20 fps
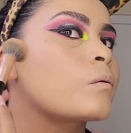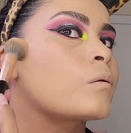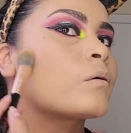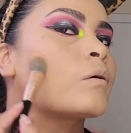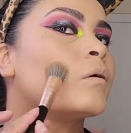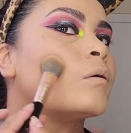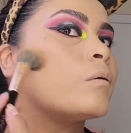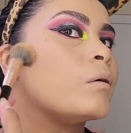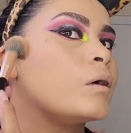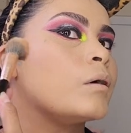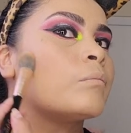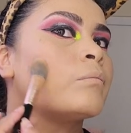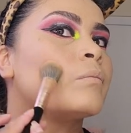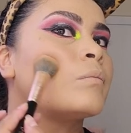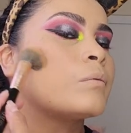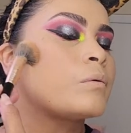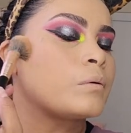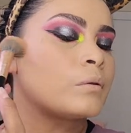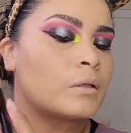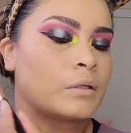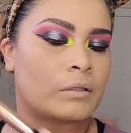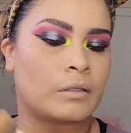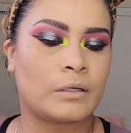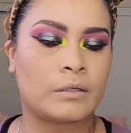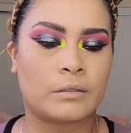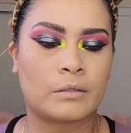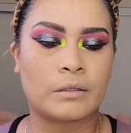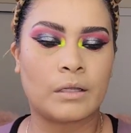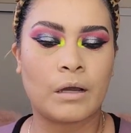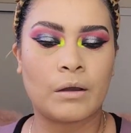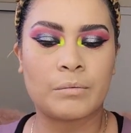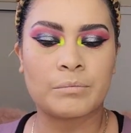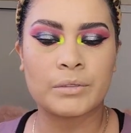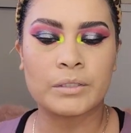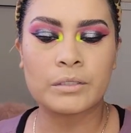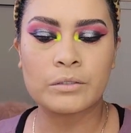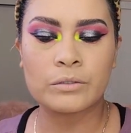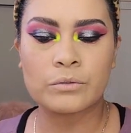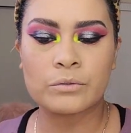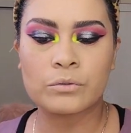Go up like that. Now I'm
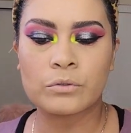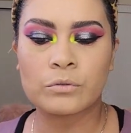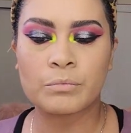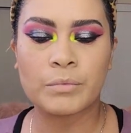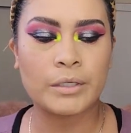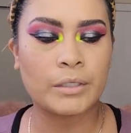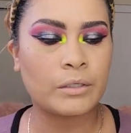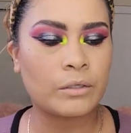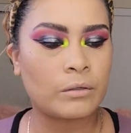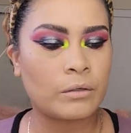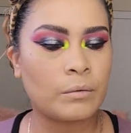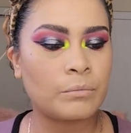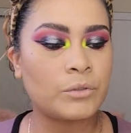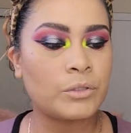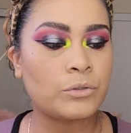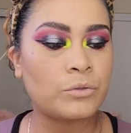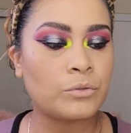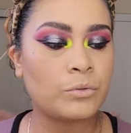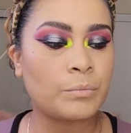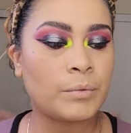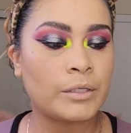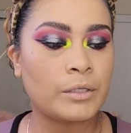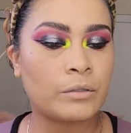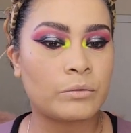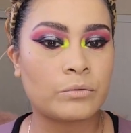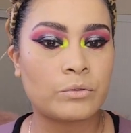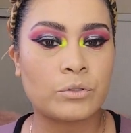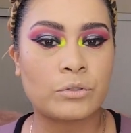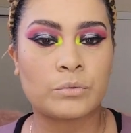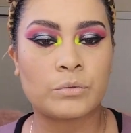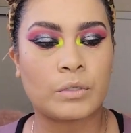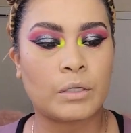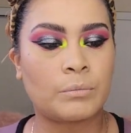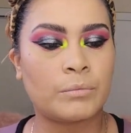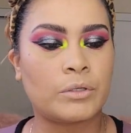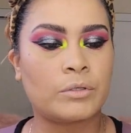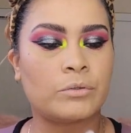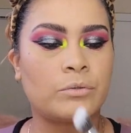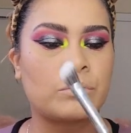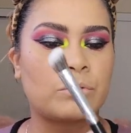gonna do my nose too, and I'm
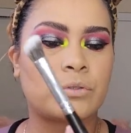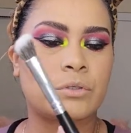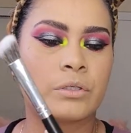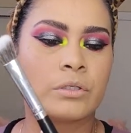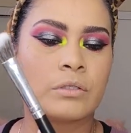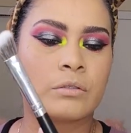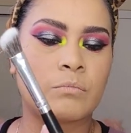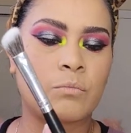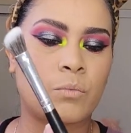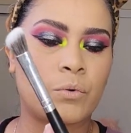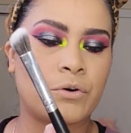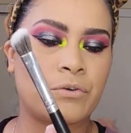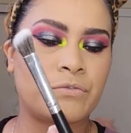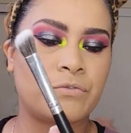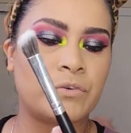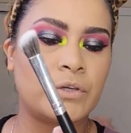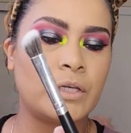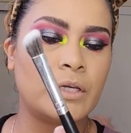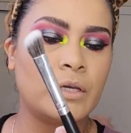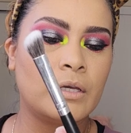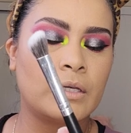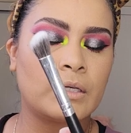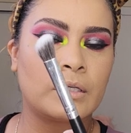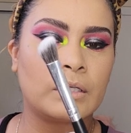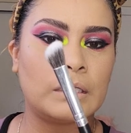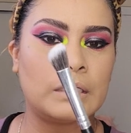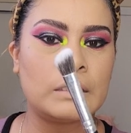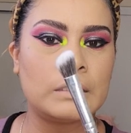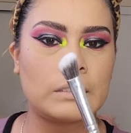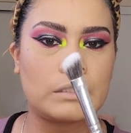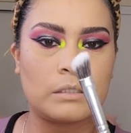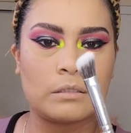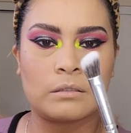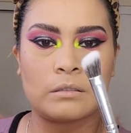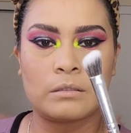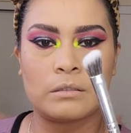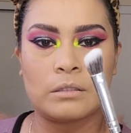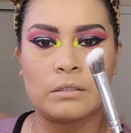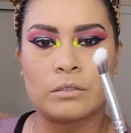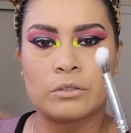gonna use this Morphe
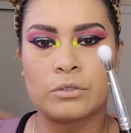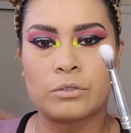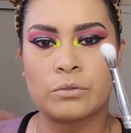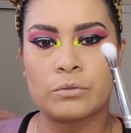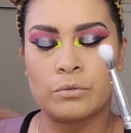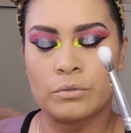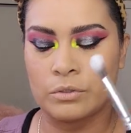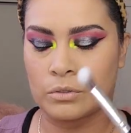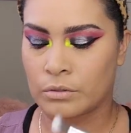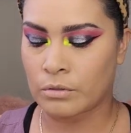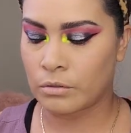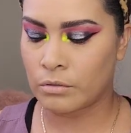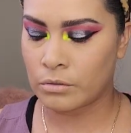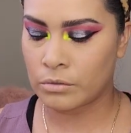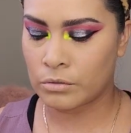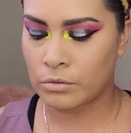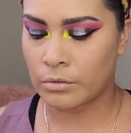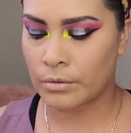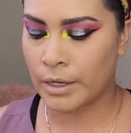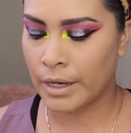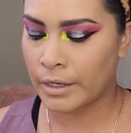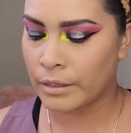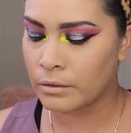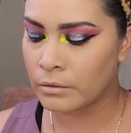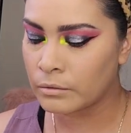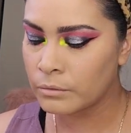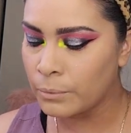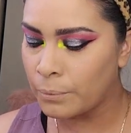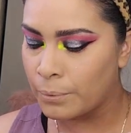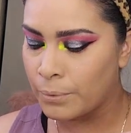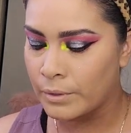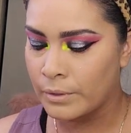E62. It's also angled,